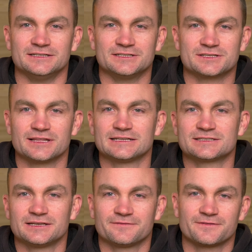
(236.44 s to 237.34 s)
So that's
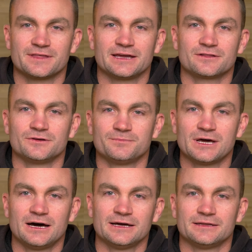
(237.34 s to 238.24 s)
it for the egg loop
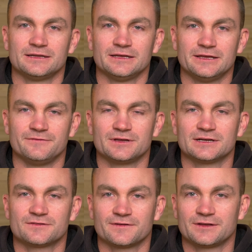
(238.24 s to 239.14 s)
knot. If you
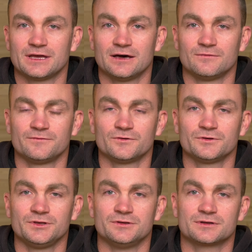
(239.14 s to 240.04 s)
guys found it helpful,
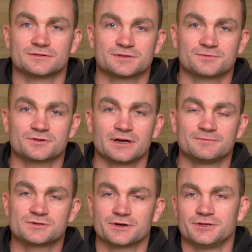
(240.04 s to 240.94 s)
you can
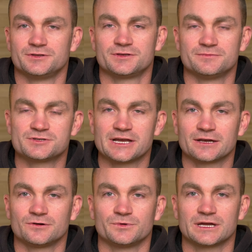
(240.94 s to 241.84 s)
subscribe to our YouTube
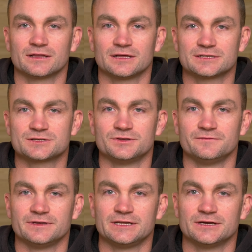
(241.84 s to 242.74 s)
channel. We got lots of new
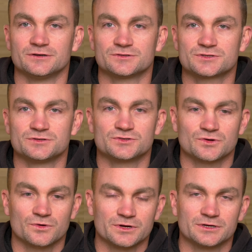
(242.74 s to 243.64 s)
videos,
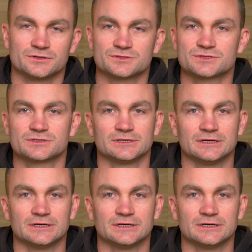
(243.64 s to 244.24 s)
tutorials,